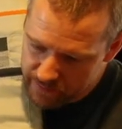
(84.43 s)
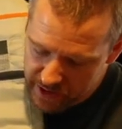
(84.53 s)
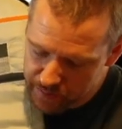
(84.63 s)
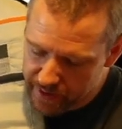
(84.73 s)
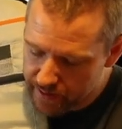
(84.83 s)

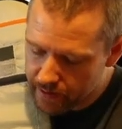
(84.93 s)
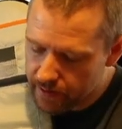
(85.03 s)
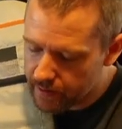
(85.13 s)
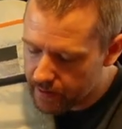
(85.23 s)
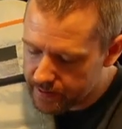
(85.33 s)
just bigger
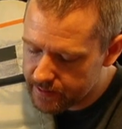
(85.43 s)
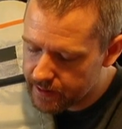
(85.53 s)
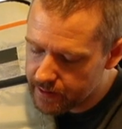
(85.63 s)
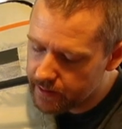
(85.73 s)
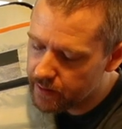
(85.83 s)
as
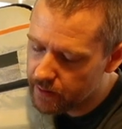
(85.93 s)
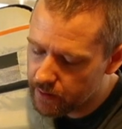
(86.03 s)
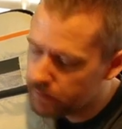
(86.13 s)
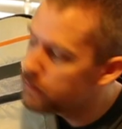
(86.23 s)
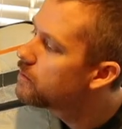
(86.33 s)
the
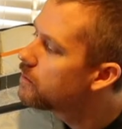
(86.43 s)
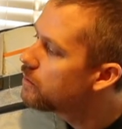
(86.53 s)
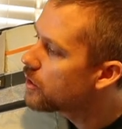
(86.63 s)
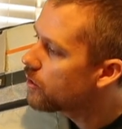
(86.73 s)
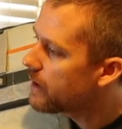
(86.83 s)

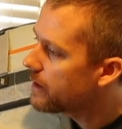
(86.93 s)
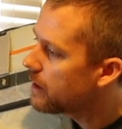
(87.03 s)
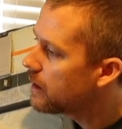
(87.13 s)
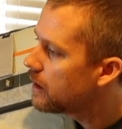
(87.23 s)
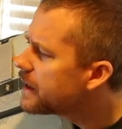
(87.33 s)
Pro Runner.